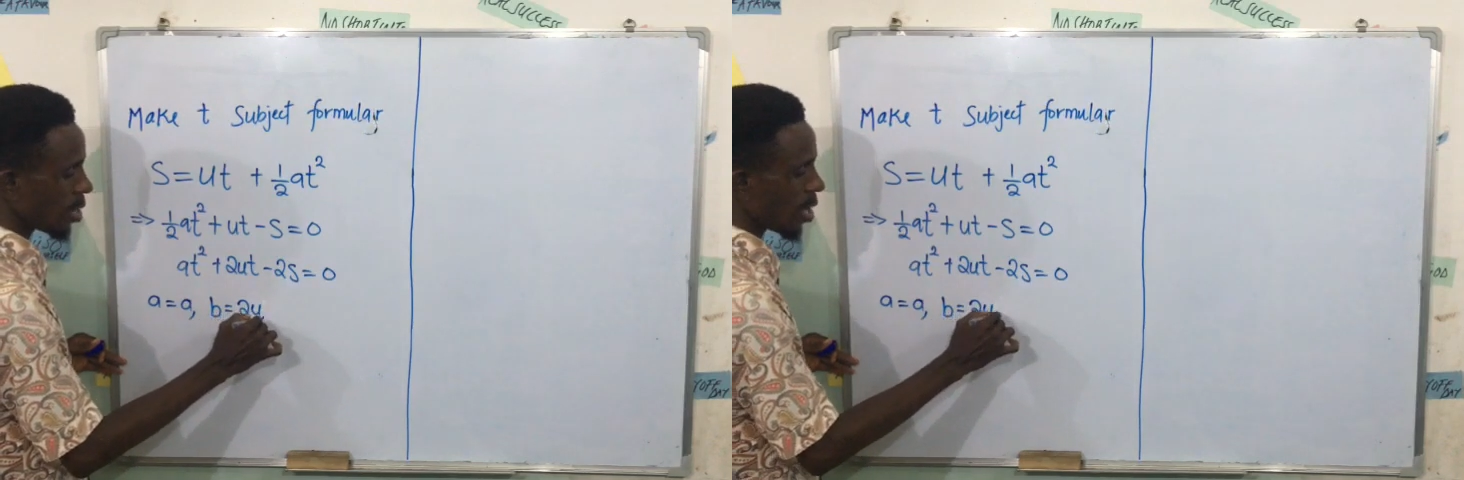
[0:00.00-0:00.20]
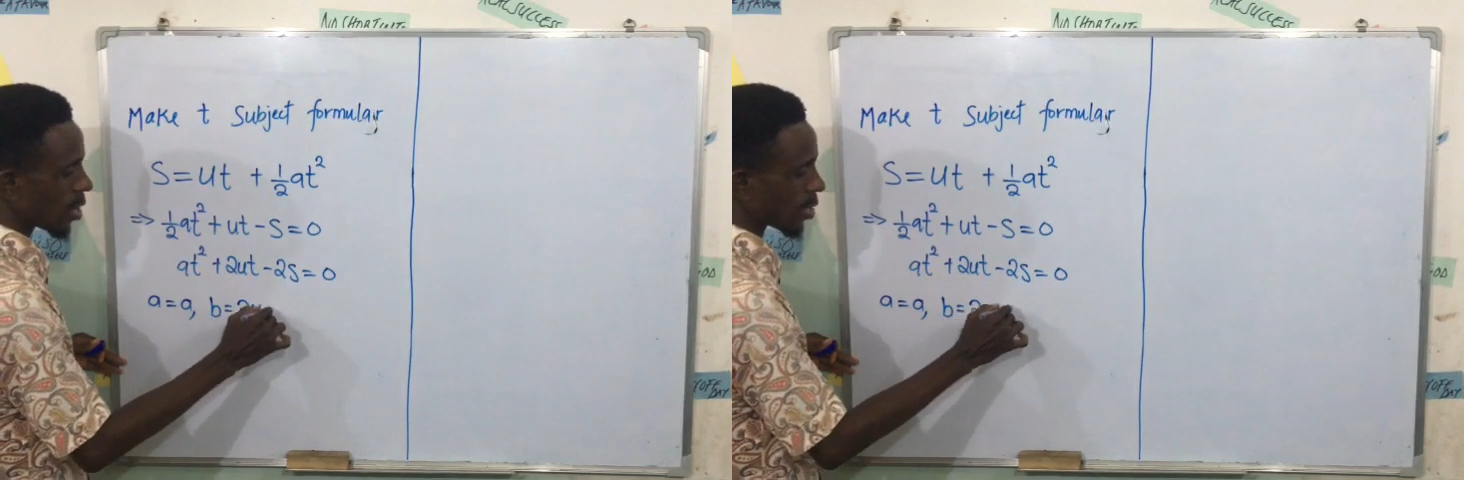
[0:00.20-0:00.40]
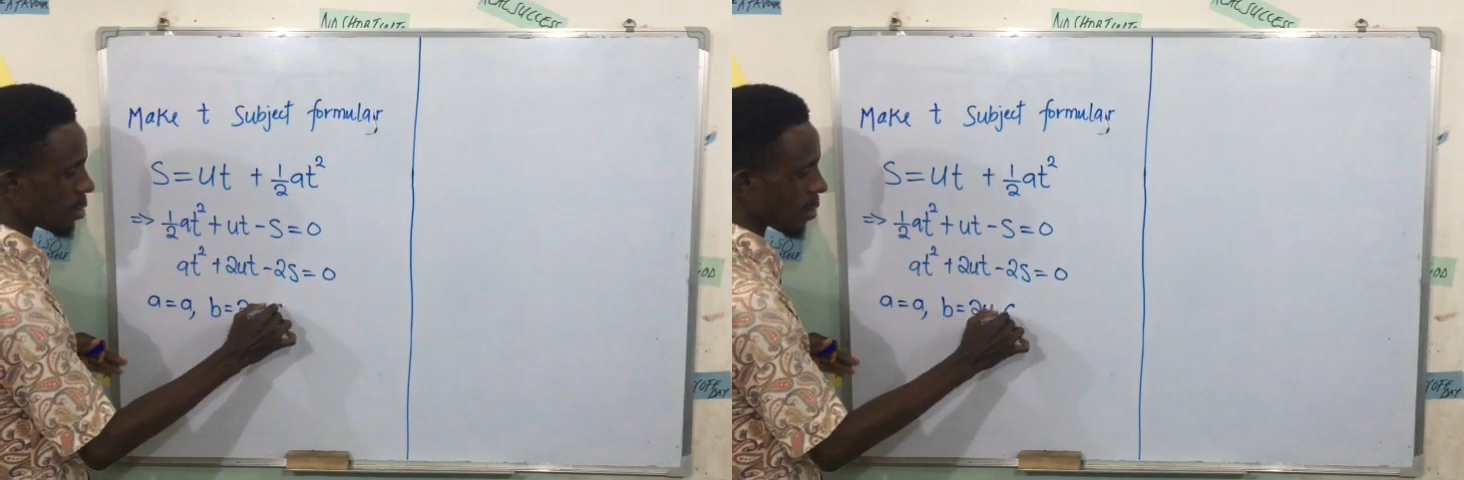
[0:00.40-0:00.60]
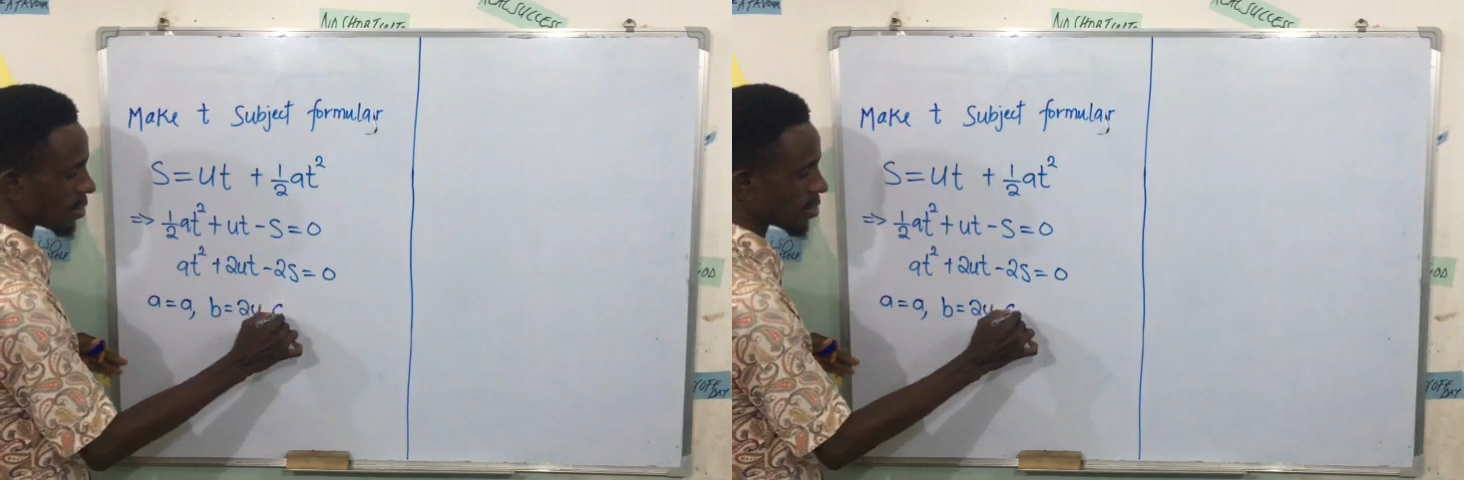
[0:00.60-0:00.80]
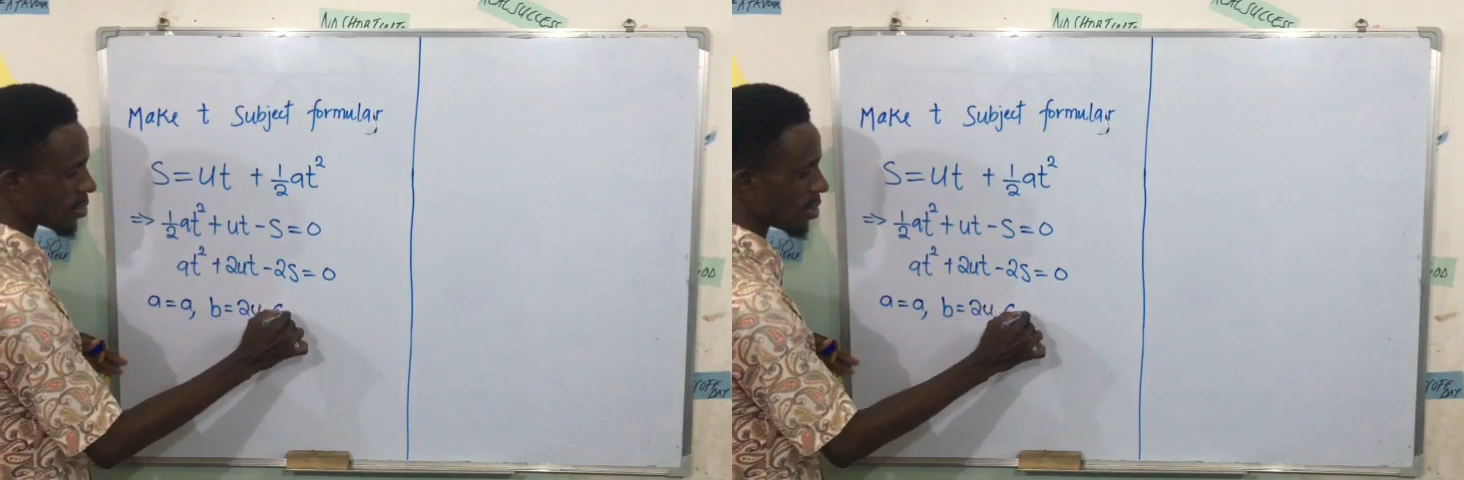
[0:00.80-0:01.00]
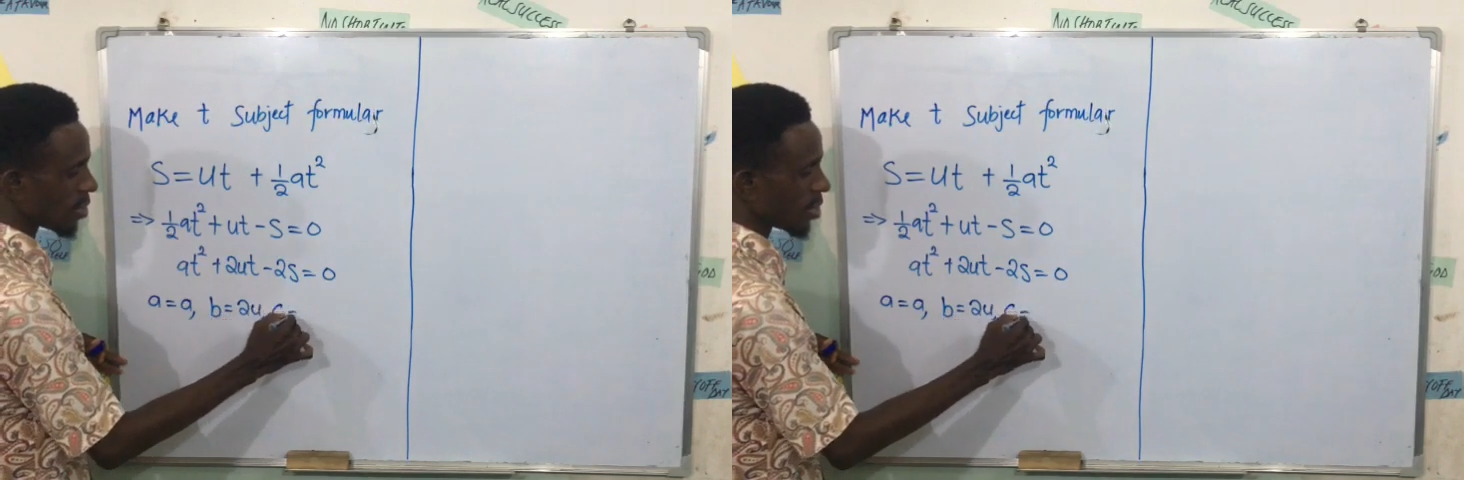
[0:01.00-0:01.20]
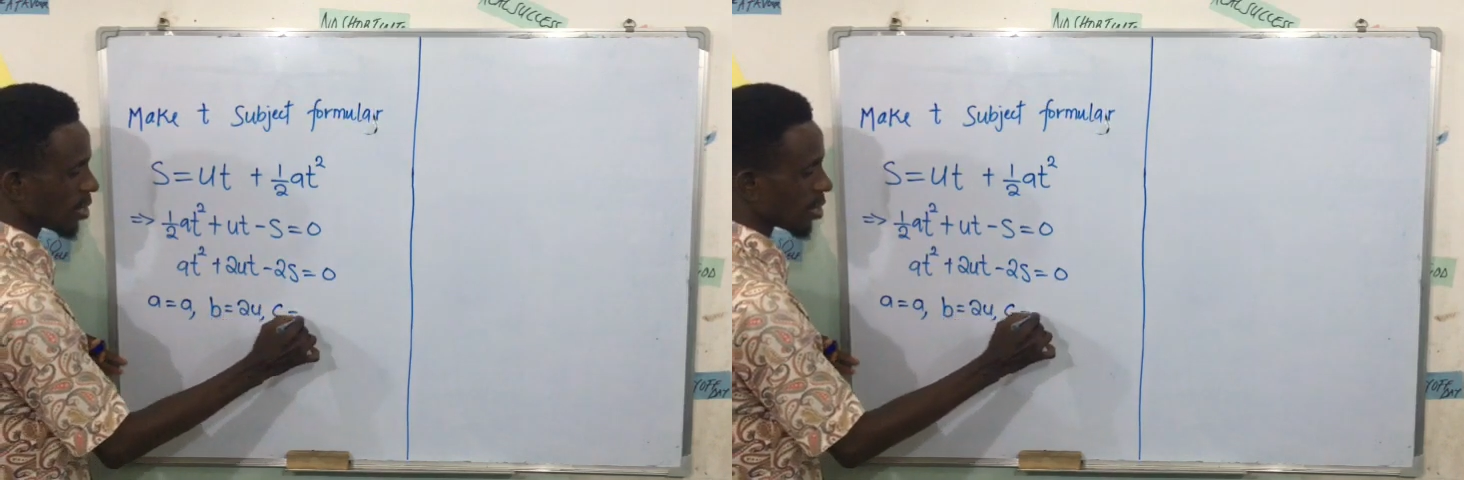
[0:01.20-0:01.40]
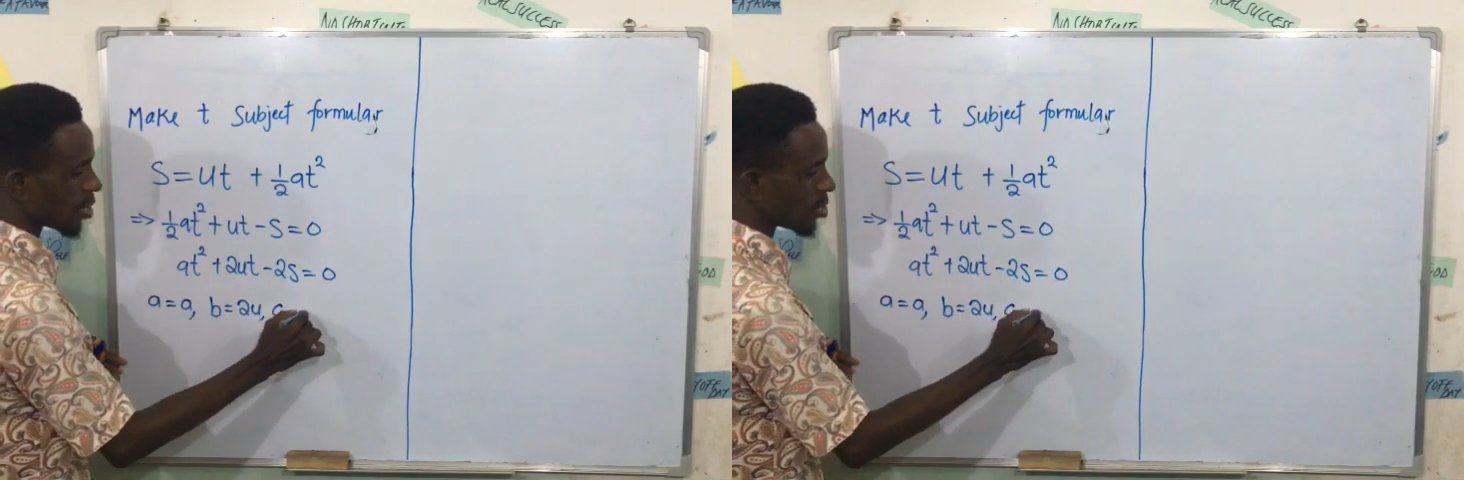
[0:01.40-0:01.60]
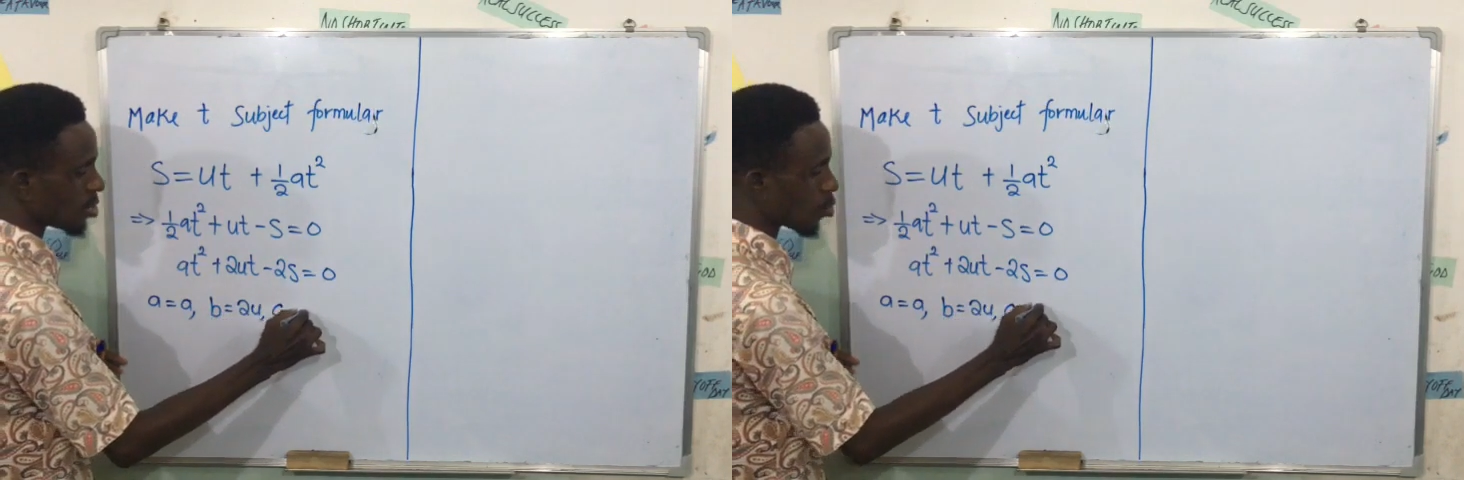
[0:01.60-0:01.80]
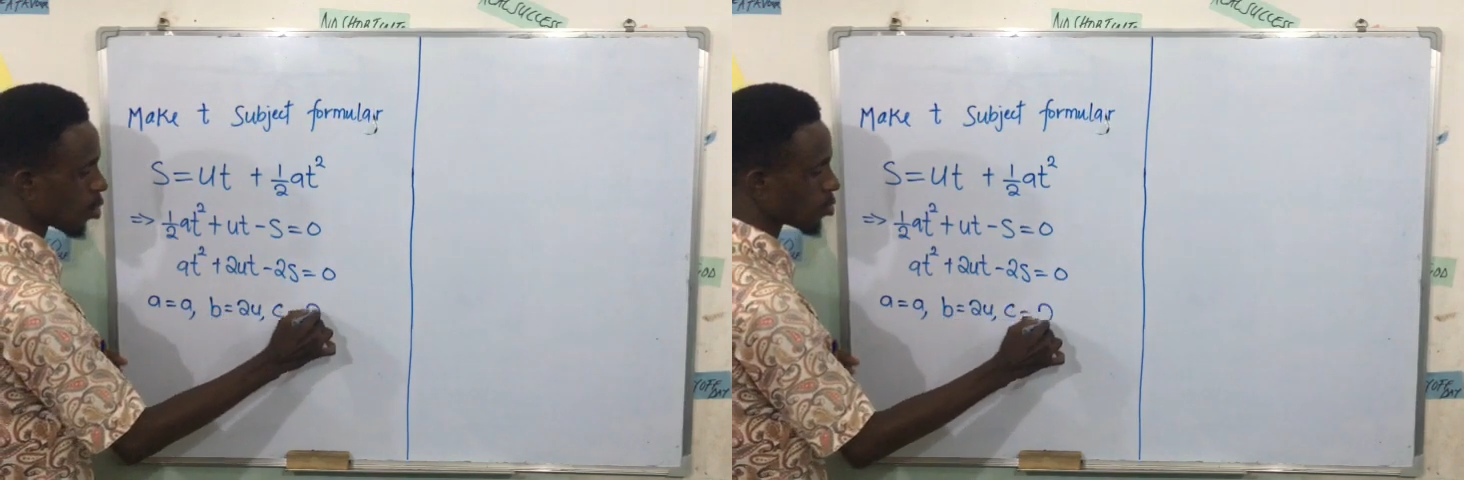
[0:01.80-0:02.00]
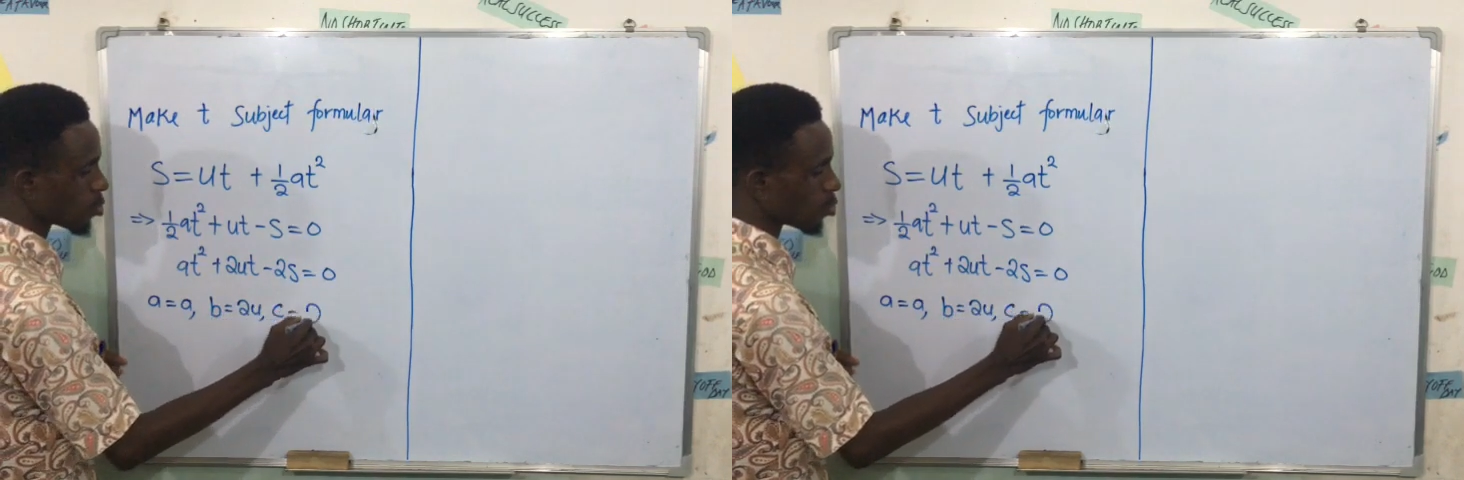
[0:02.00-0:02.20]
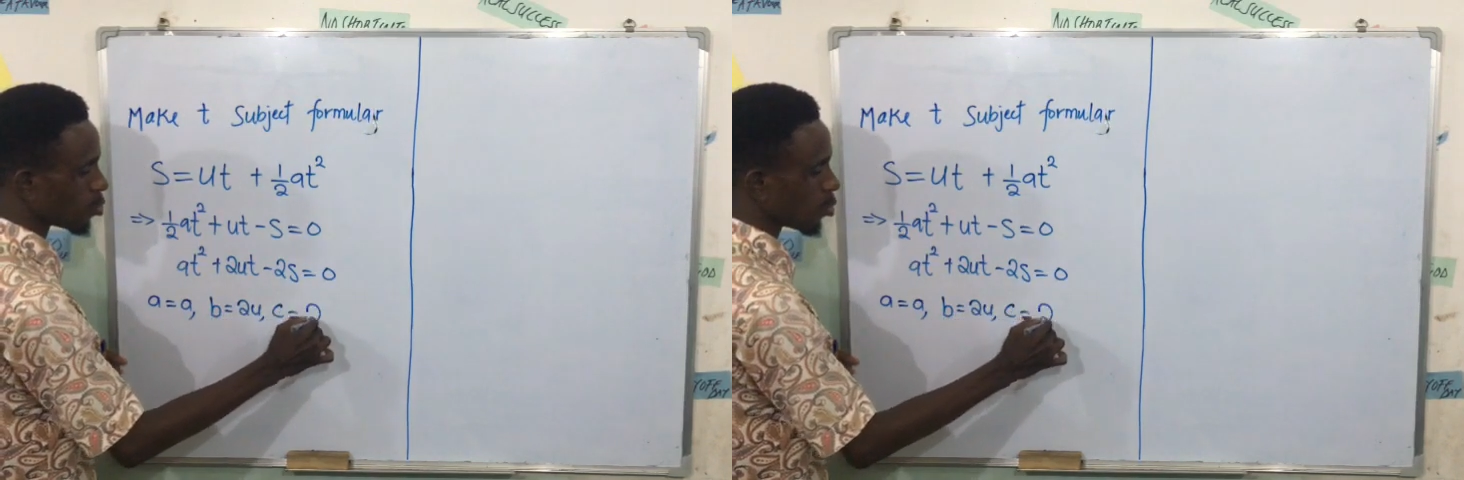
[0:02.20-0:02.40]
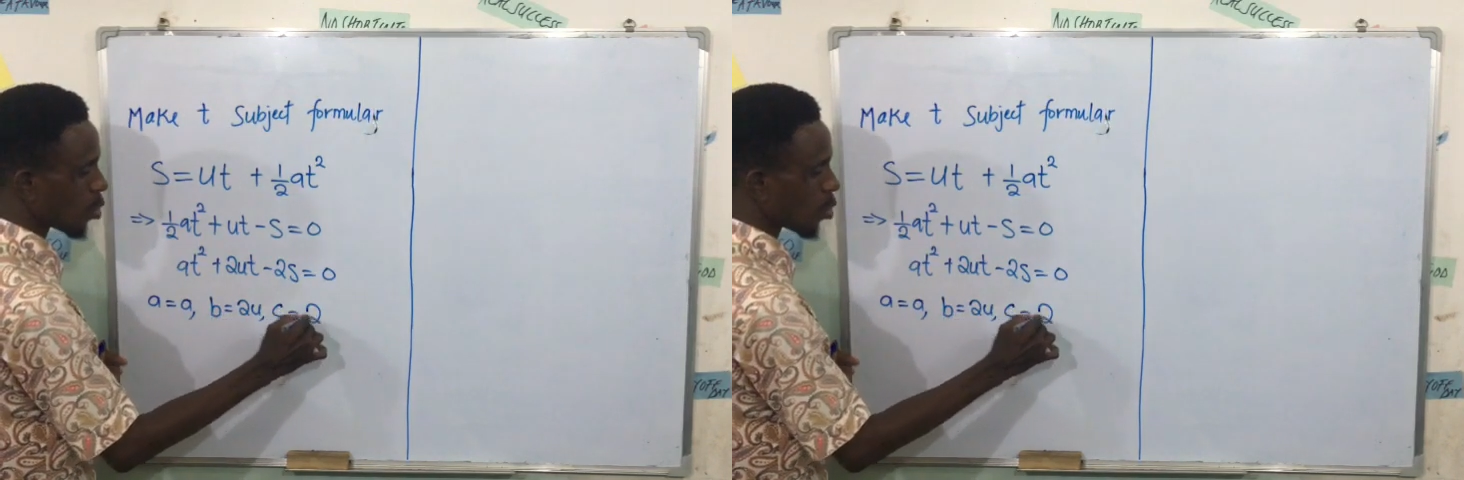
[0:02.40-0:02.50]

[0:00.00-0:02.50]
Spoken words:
then my c is equal to